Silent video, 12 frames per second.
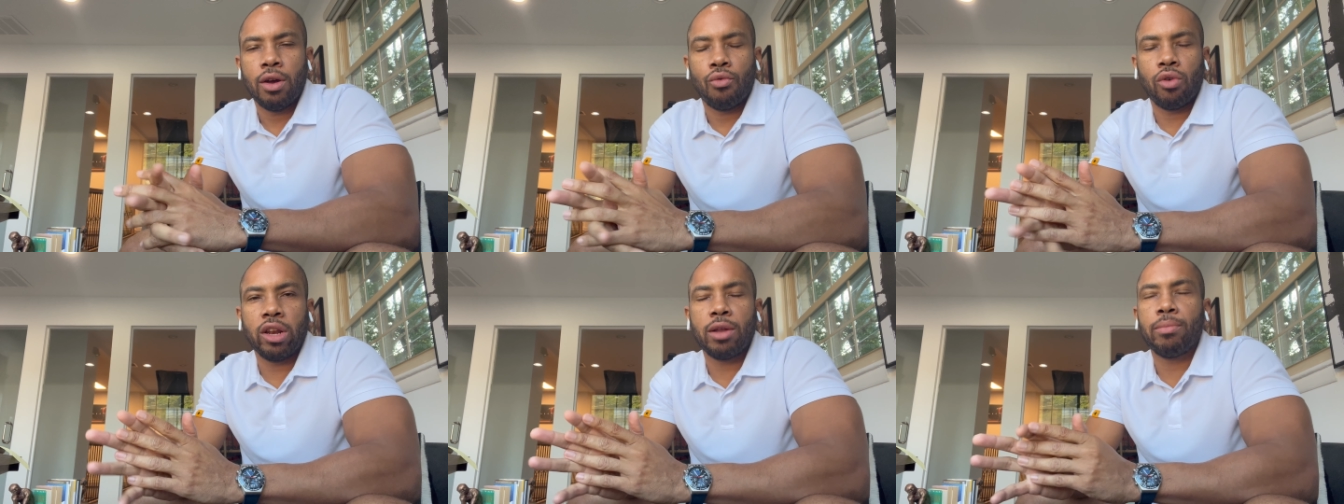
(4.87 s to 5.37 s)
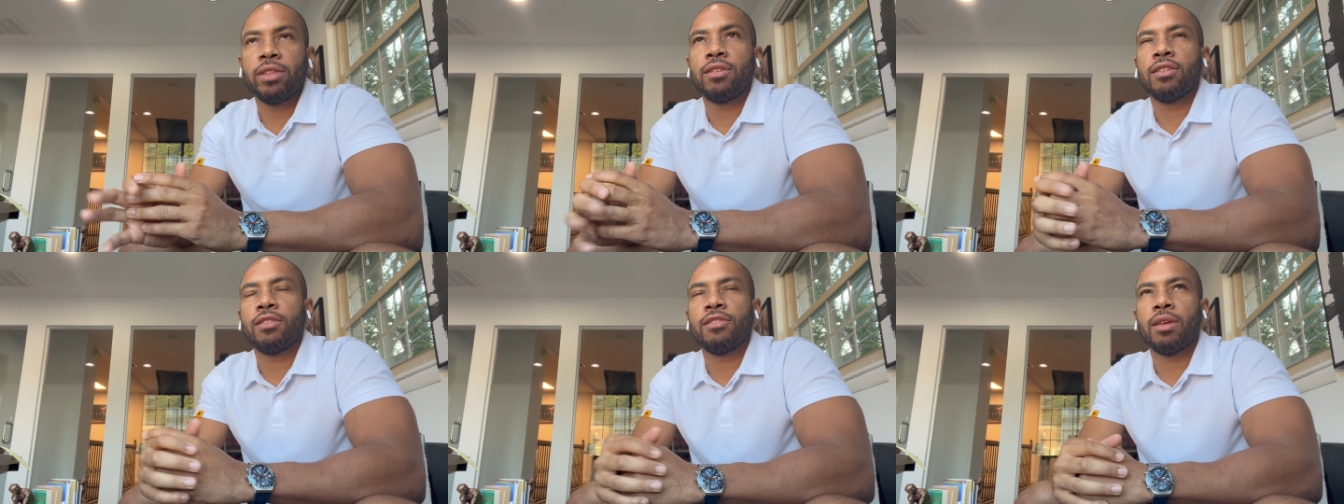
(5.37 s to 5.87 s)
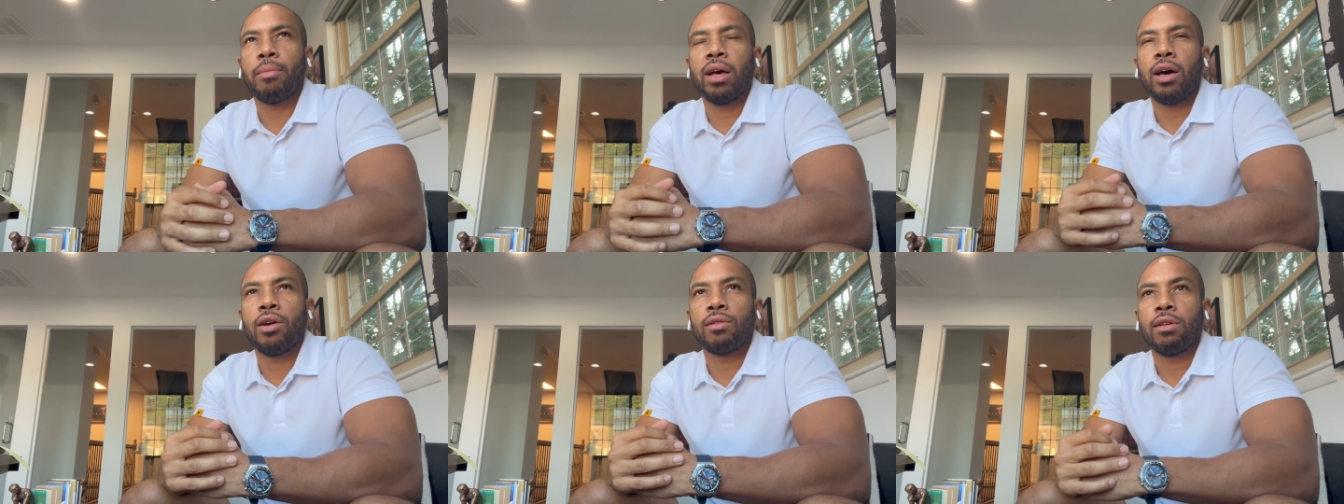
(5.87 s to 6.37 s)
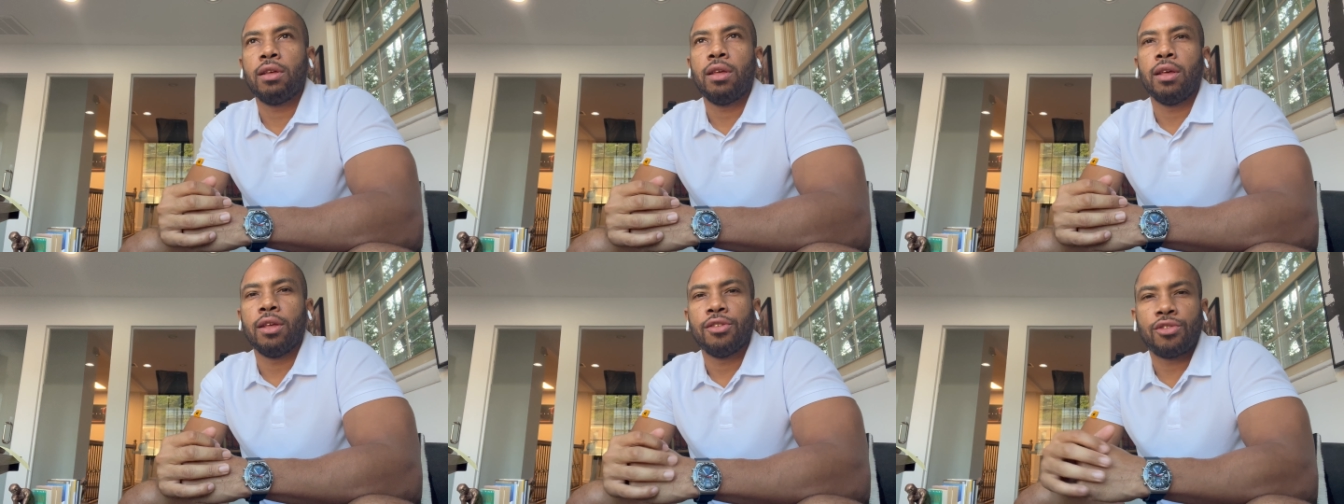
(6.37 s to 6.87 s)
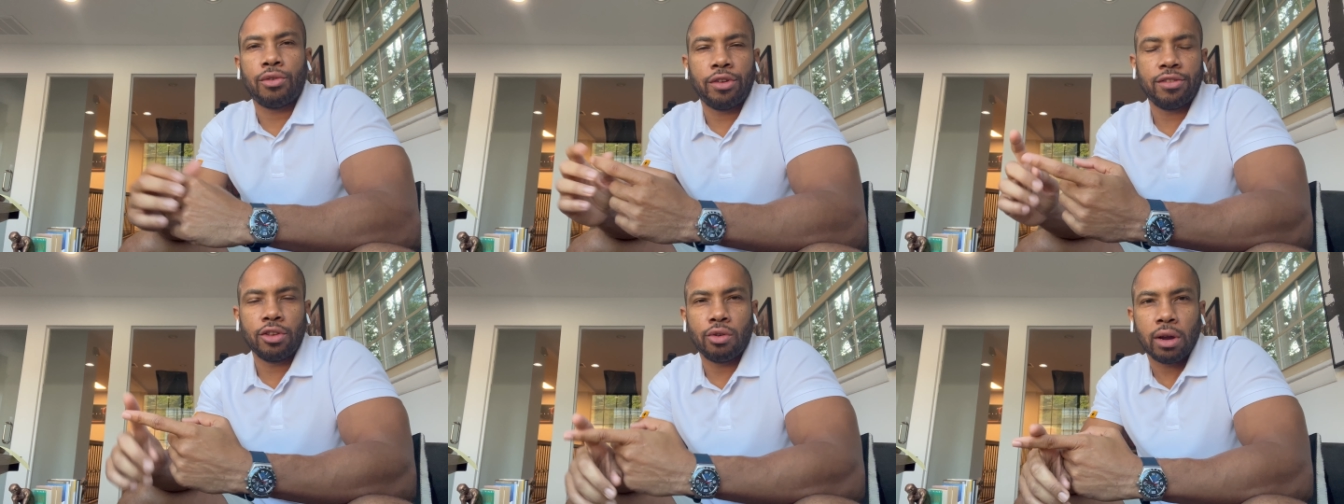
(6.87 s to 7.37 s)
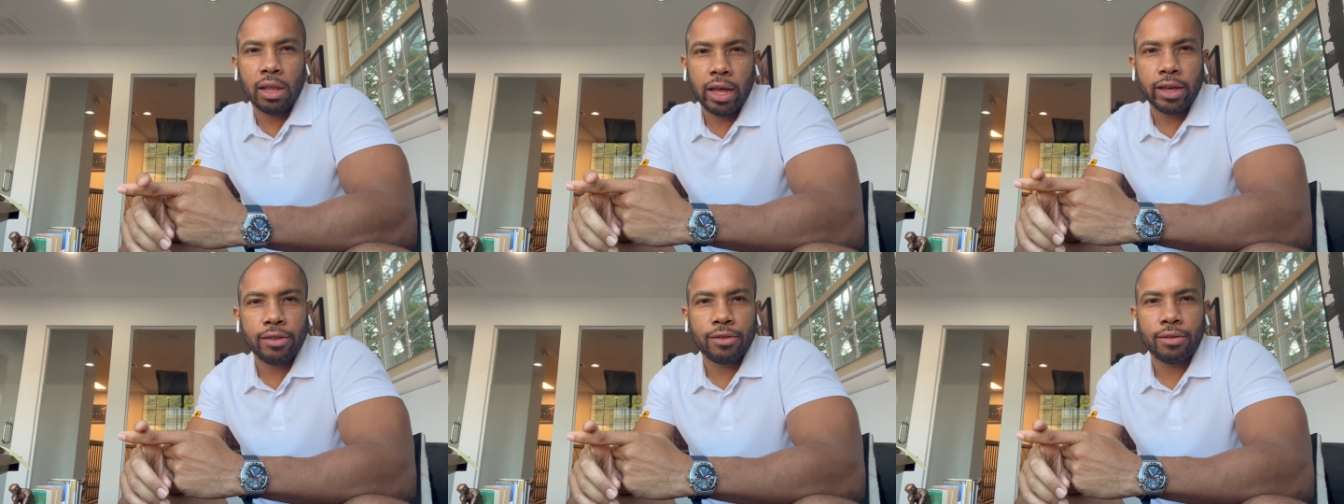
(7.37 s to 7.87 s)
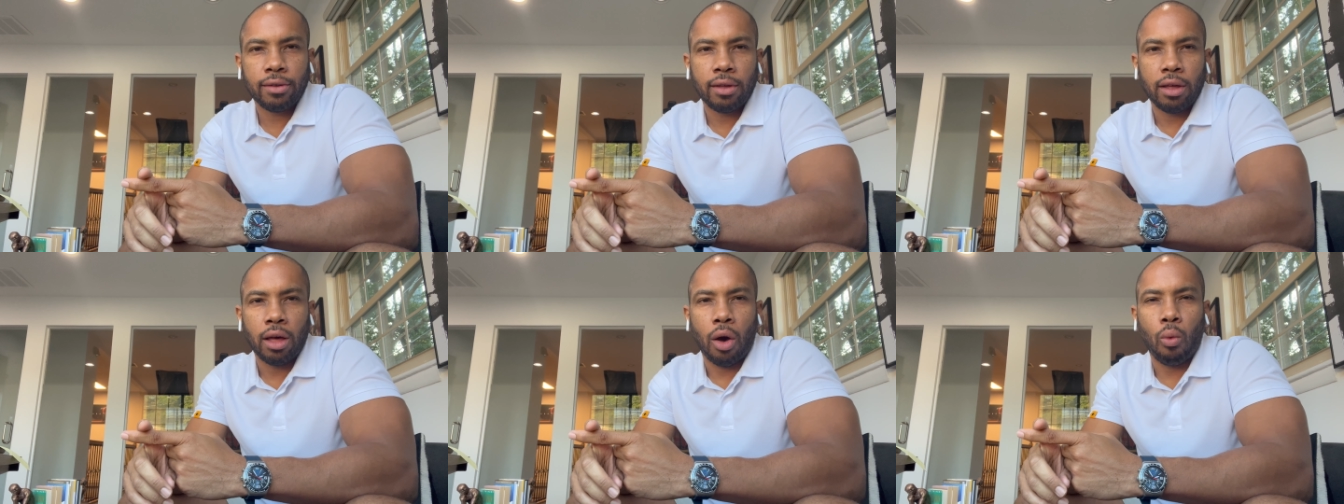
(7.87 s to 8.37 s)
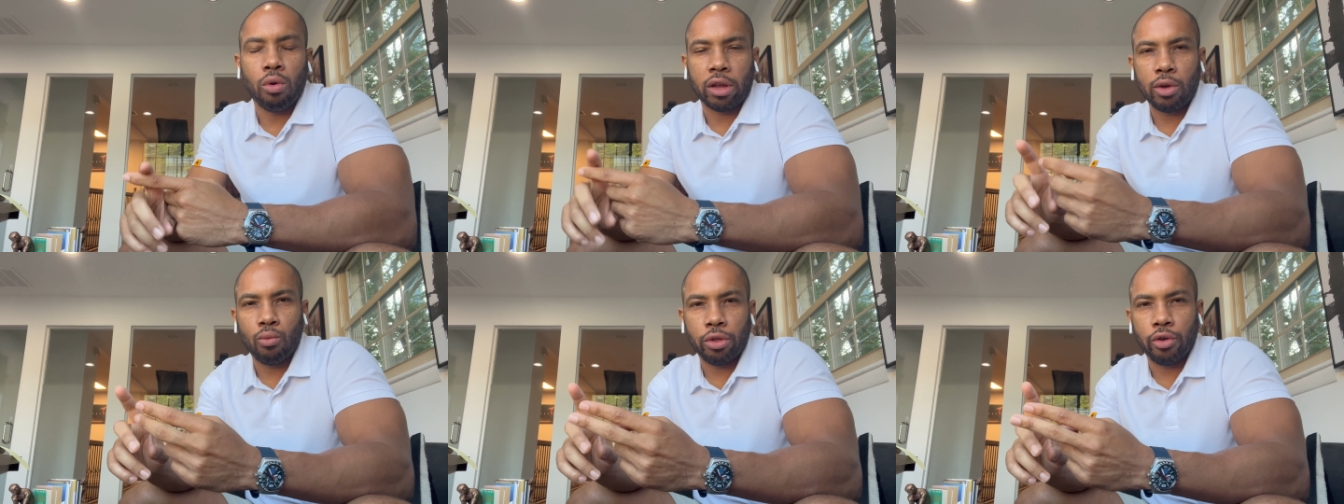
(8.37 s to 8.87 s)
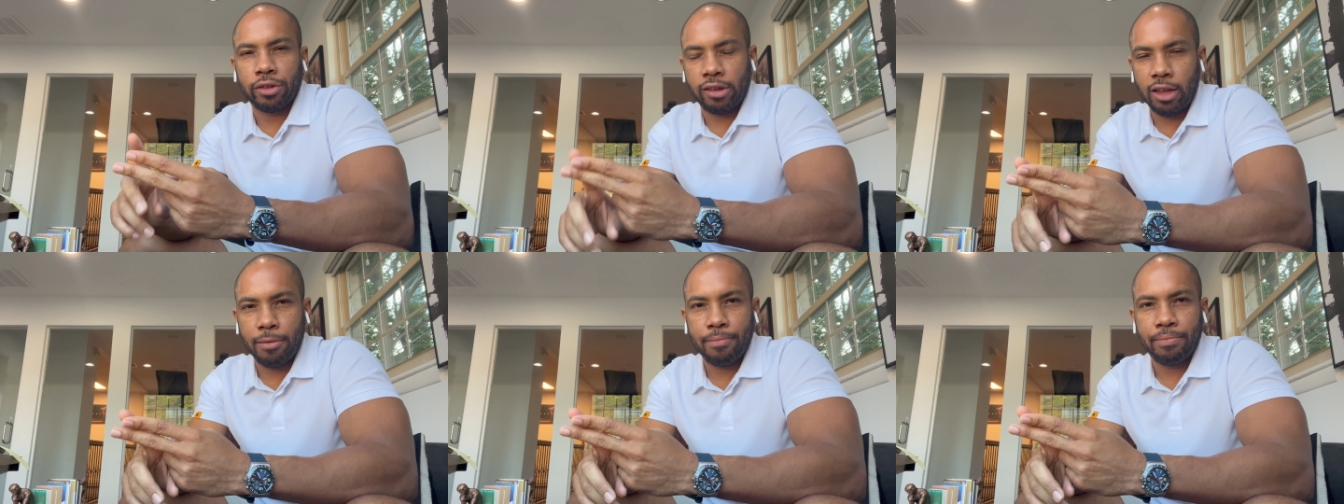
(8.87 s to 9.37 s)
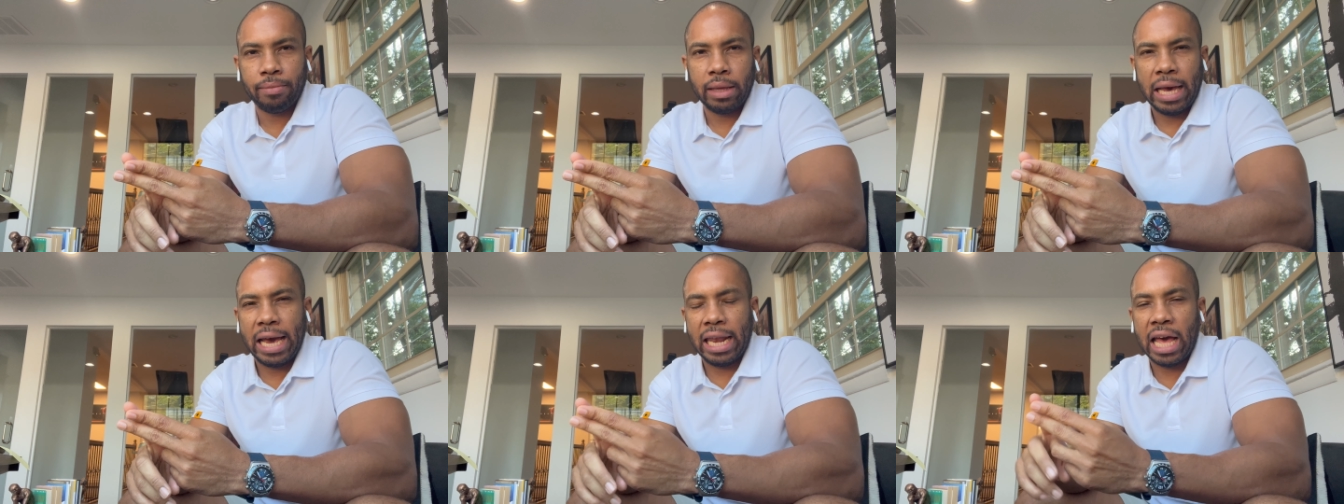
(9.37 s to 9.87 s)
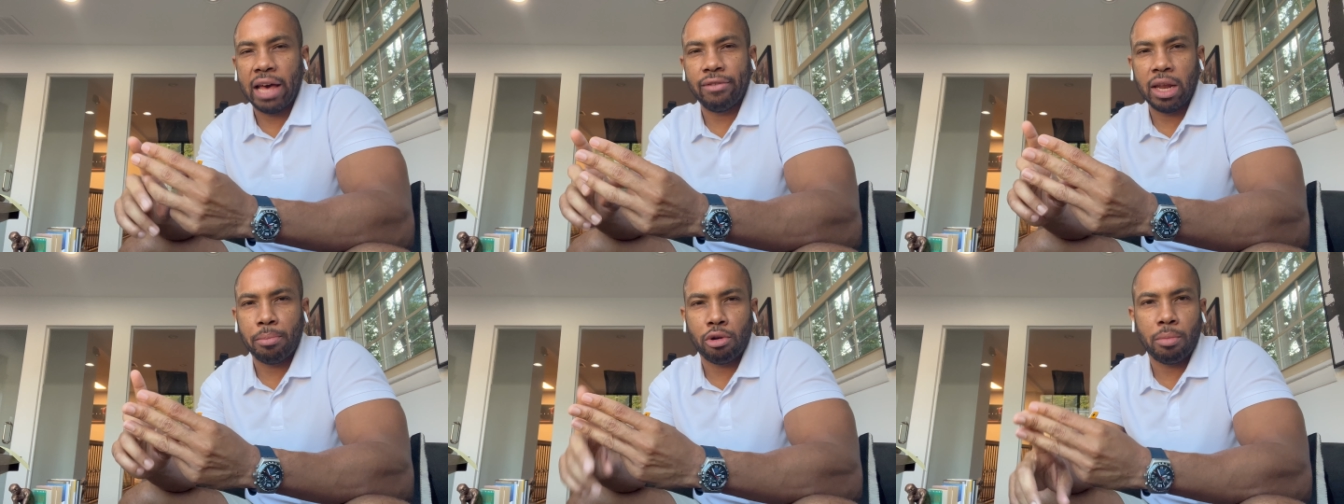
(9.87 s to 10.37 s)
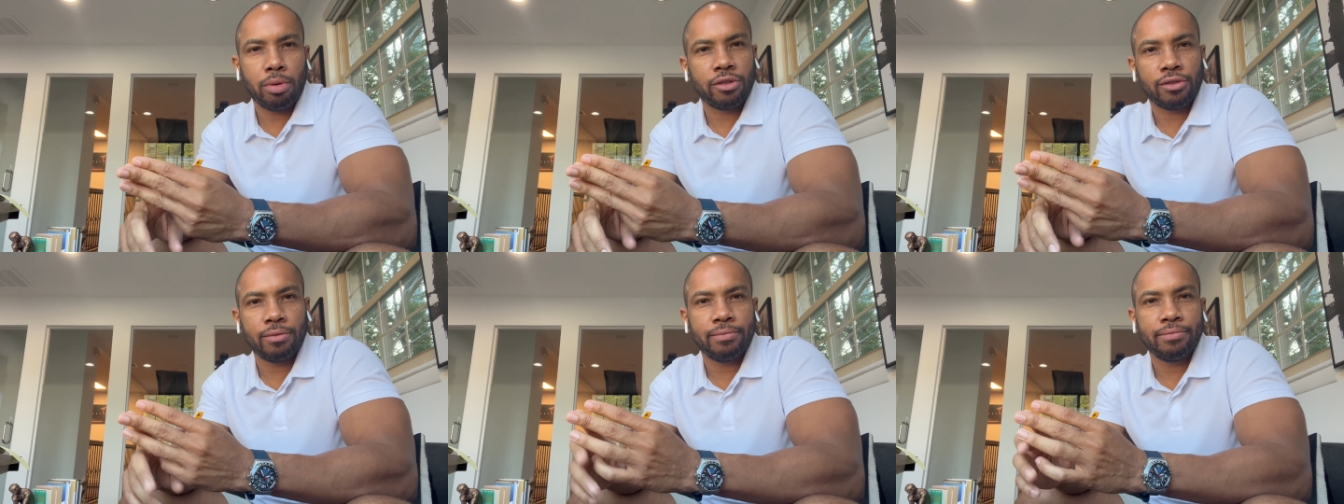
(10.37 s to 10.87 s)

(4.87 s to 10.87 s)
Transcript: Running a business is about servicing your clients, working with your team, and having a purpose,